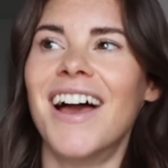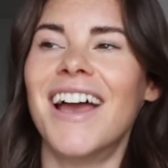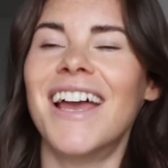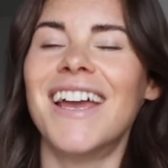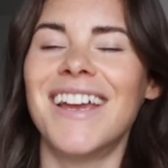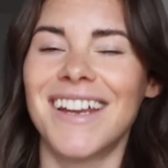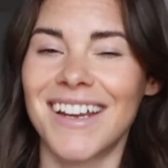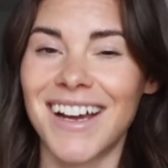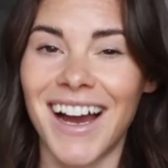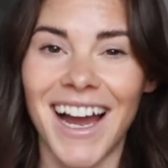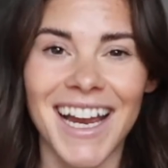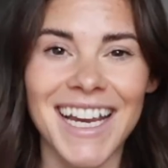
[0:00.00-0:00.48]

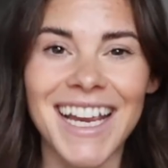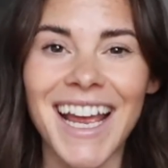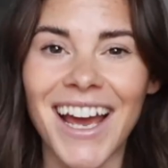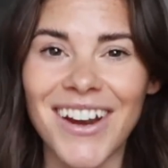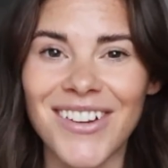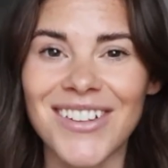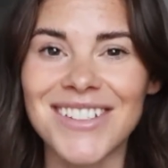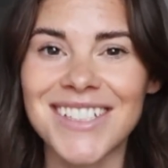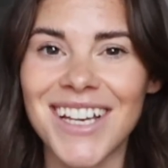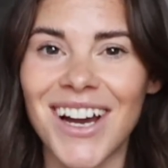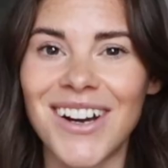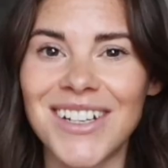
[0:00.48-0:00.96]
I
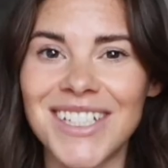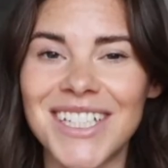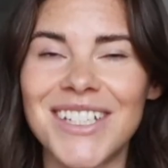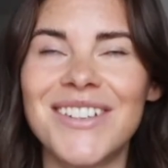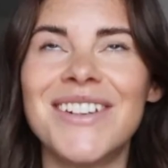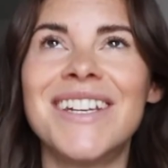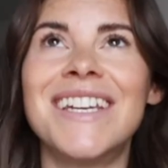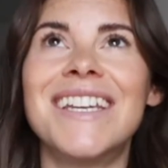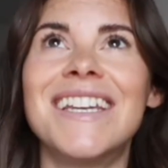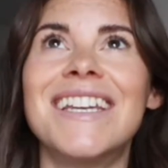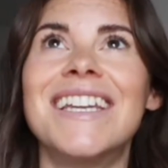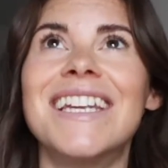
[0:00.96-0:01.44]
cannot tell you,
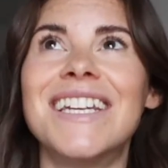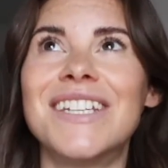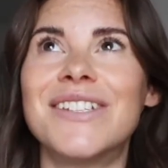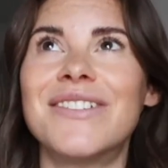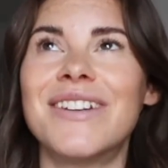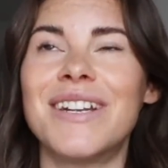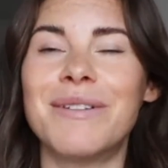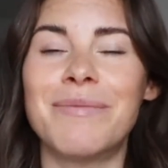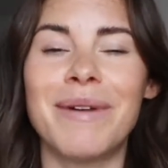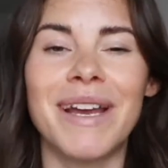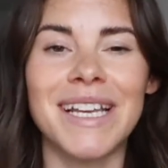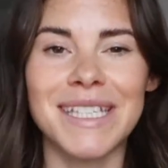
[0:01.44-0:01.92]
it
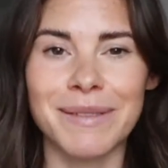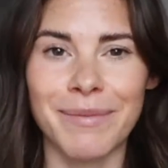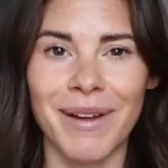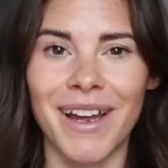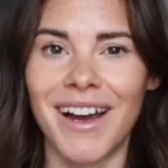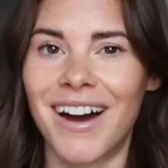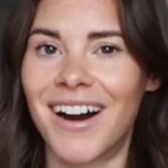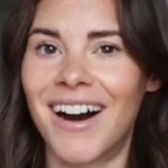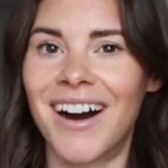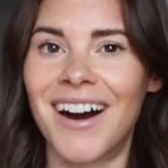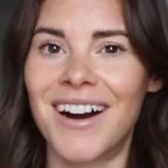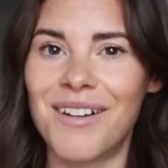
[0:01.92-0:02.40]
literally makes my
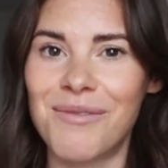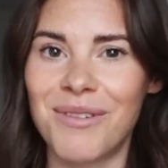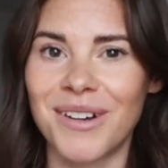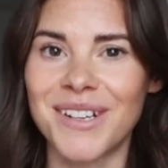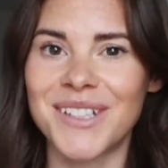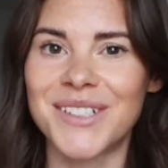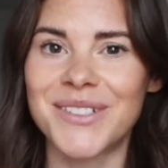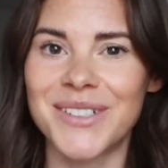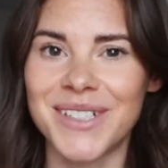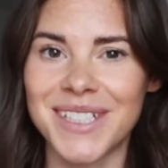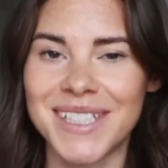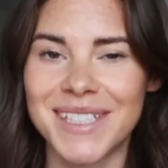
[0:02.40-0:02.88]
heart
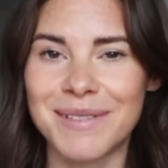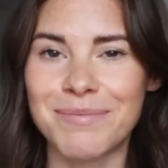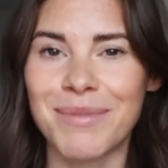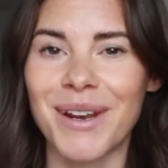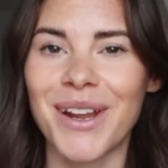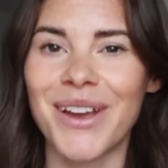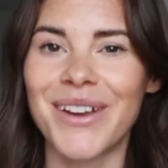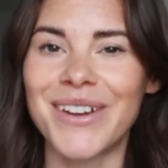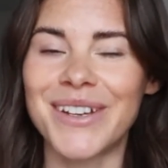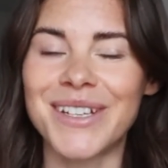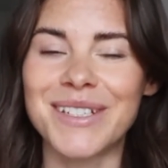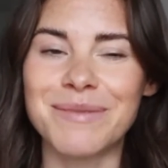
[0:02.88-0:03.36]
want to
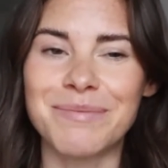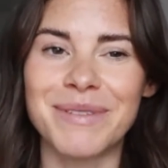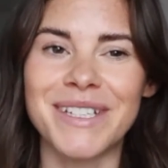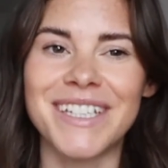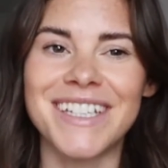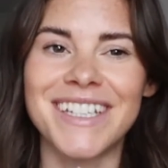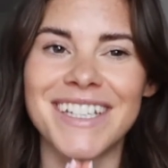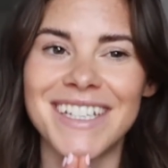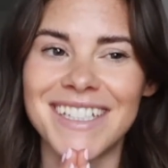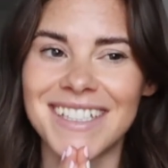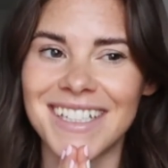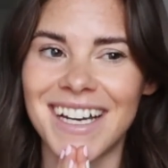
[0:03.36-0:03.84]
explode
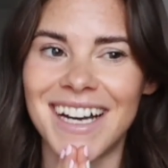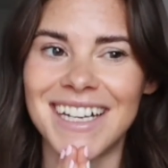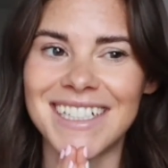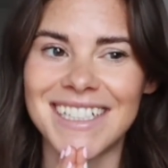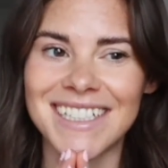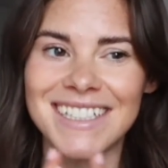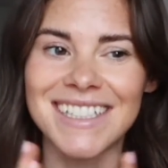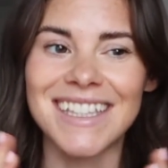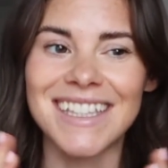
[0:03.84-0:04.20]
because I just